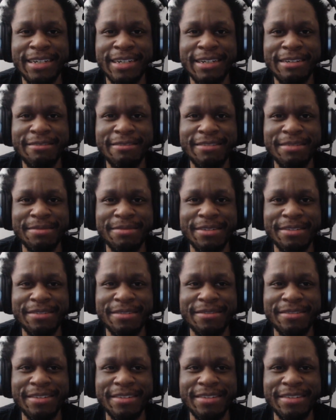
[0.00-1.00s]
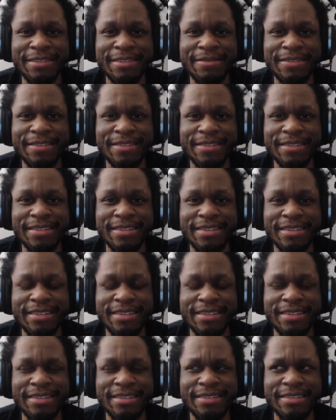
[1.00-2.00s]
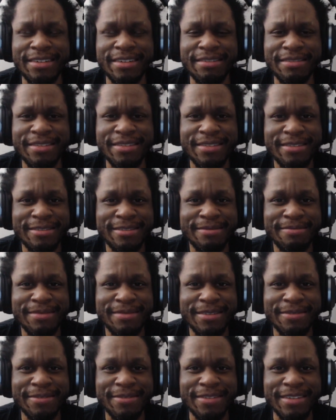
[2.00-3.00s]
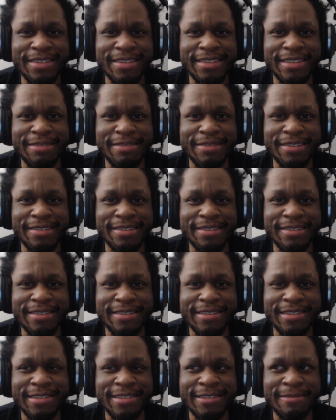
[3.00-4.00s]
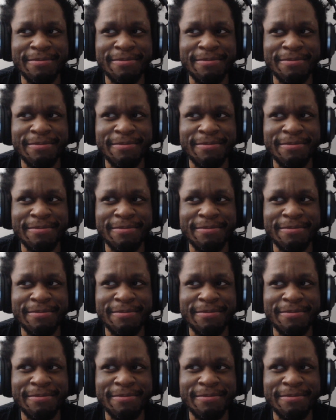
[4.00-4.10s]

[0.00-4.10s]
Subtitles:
where I'm going through all the different genres for seeing what's listed.